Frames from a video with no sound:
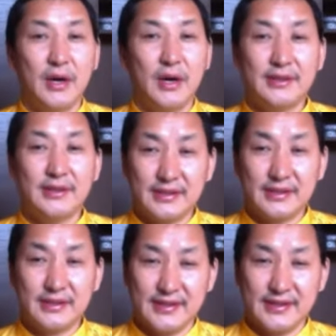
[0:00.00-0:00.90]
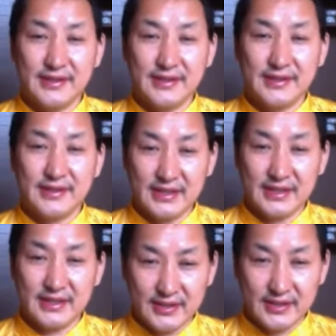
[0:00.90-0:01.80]
When the death is
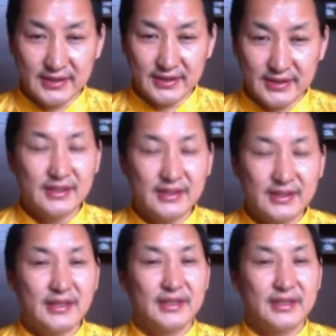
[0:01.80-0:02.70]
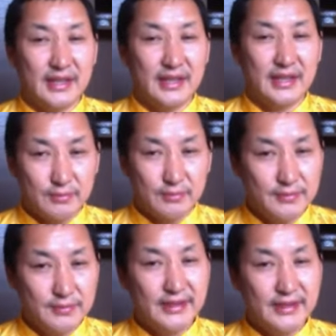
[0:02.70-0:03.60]
occurring, that
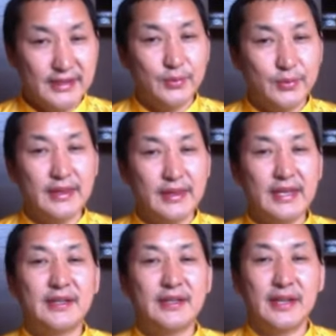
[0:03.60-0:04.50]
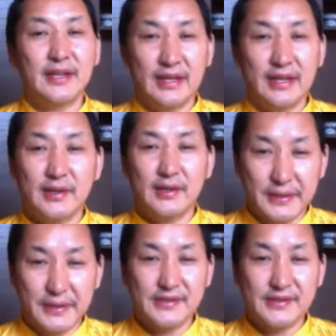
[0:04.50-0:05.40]
moment we need inner
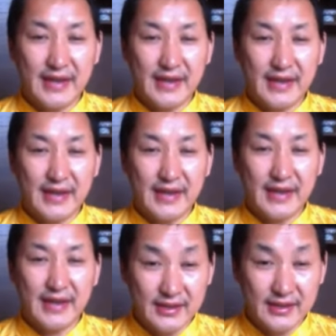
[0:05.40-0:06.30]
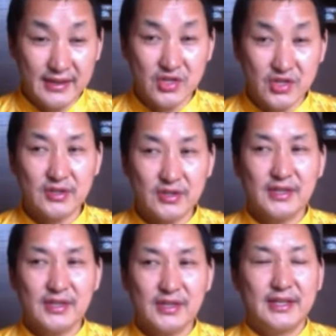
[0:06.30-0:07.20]
peace, inner energies.
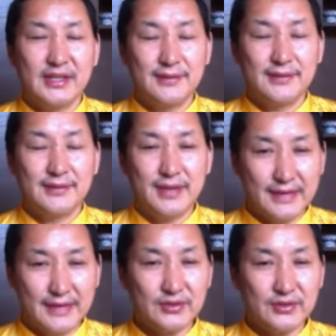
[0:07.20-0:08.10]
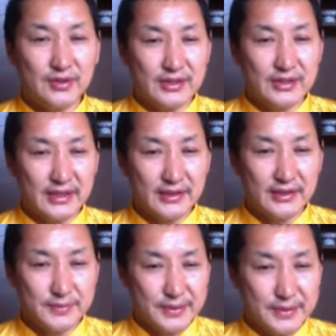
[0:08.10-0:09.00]
If we haven't got
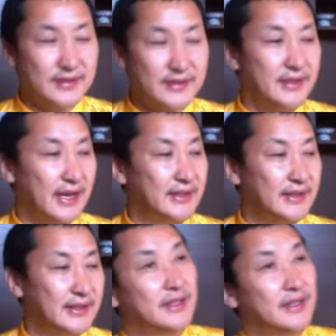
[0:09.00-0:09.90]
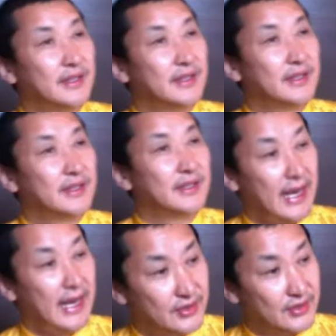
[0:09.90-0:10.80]
inner peace and inner
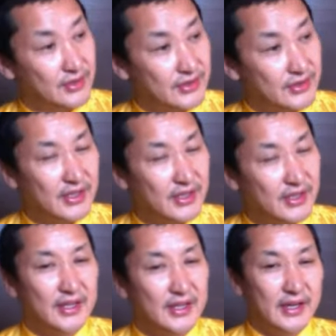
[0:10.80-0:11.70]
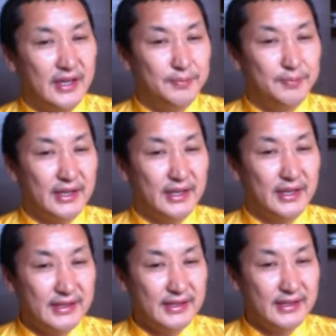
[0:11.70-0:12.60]
energies, and the
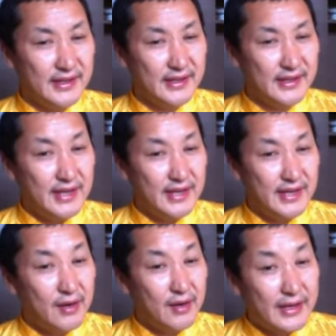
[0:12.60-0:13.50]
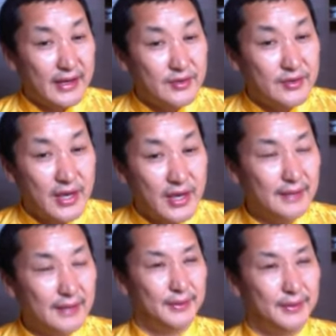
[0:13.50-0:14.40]
Buddha, he said that how I can to
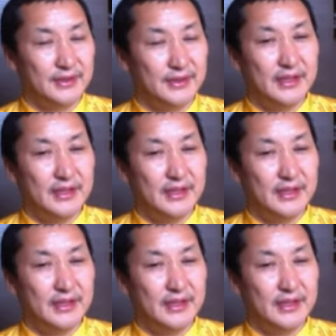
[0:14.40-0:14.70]
help